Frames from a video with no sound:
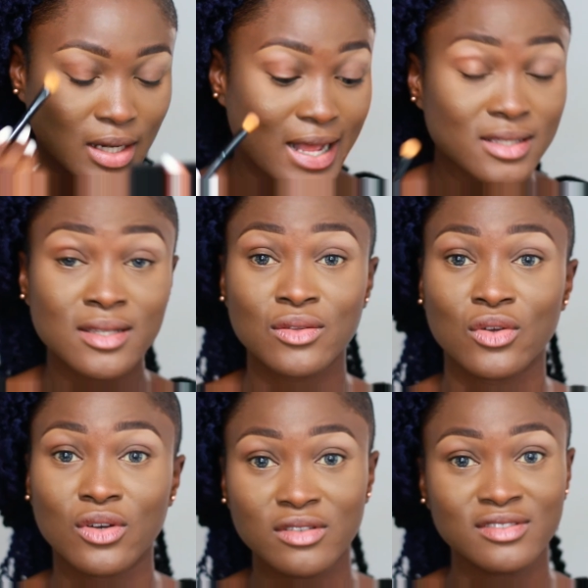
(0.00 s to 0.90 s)
That's it
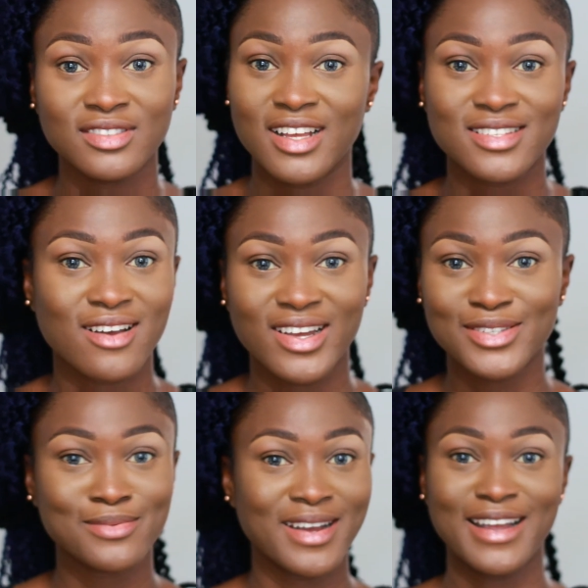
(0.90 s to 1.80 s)
though. That's how I
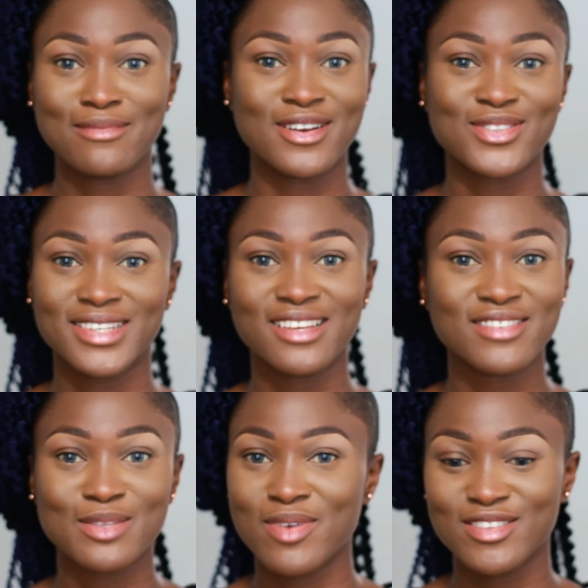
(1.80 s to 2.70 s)
do my eyebrows with
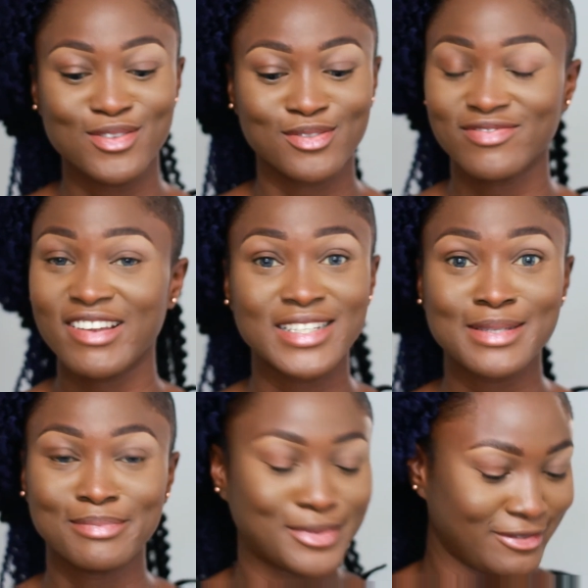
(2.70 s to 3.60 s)
David's pencil. Very
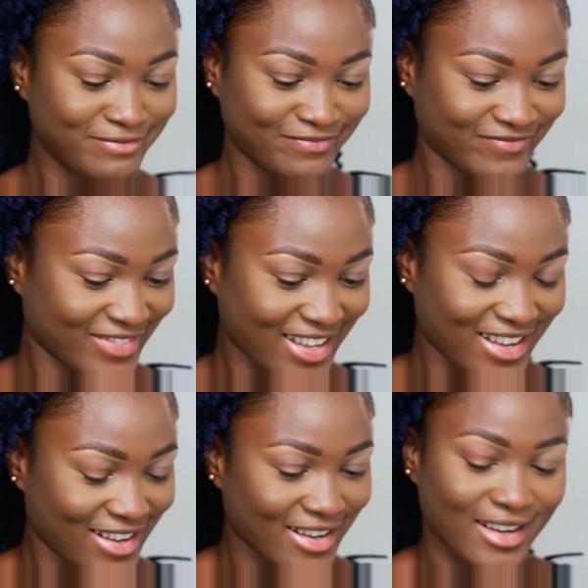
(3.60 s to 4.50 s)
simple.
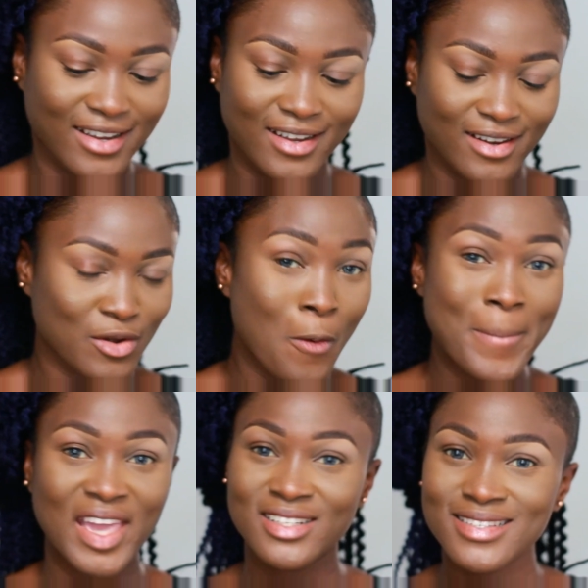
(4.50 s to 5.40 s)
No
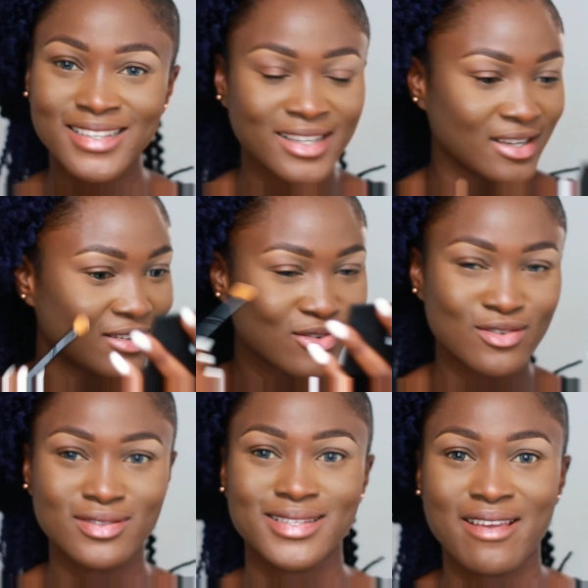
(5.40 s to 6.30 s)
painting,
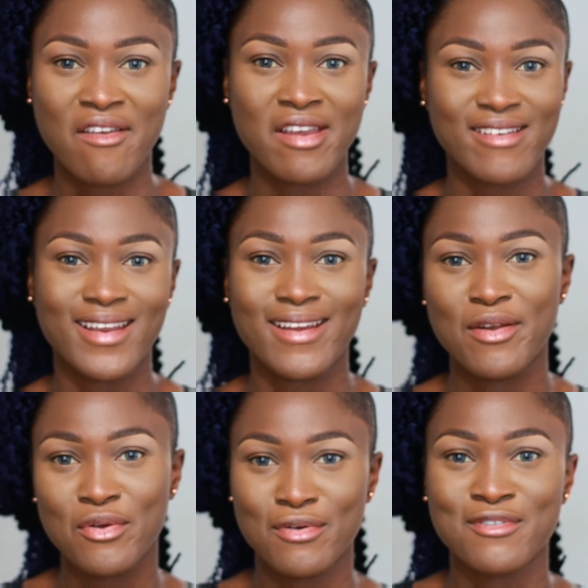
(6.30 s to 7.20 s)
no
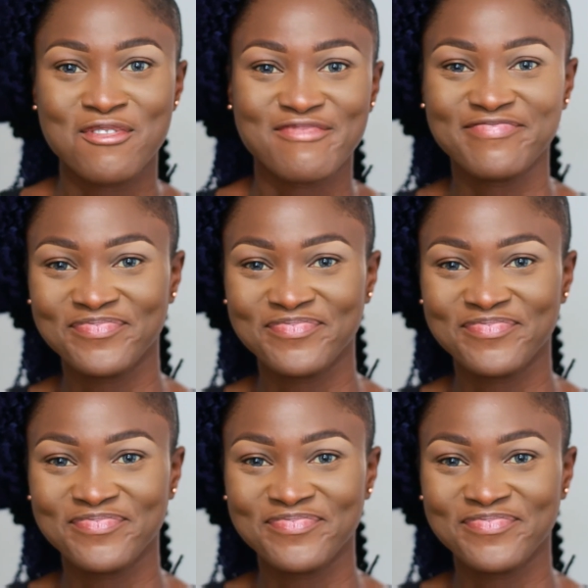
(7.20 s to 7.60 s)
serene, no